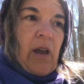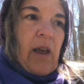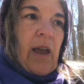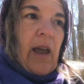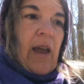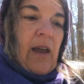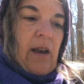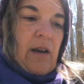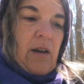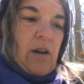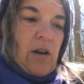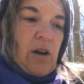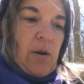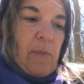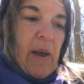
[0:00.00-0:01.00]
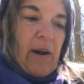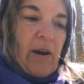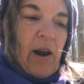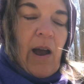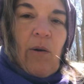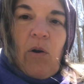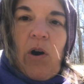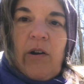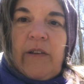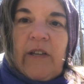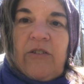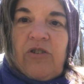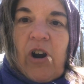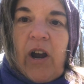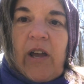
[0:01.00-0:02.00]
and no matter how hard they
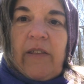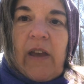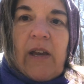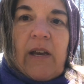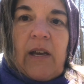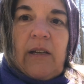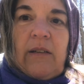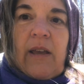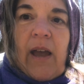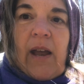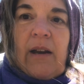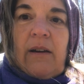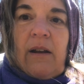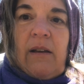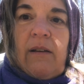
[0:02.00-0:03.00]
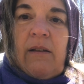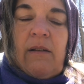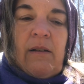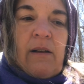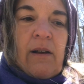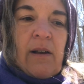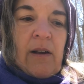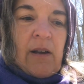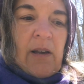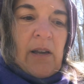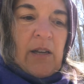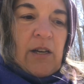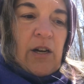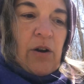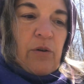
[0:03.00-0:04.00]
try, they could get,
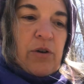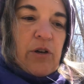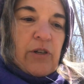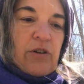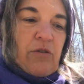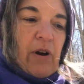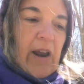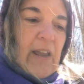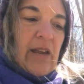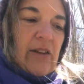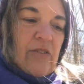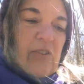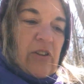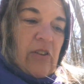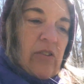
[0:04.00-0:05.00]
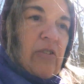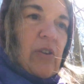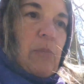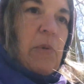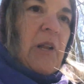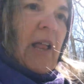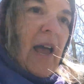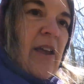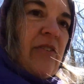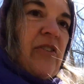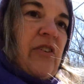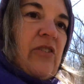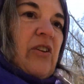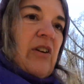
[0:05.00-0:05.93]
you know, good grades in some classes,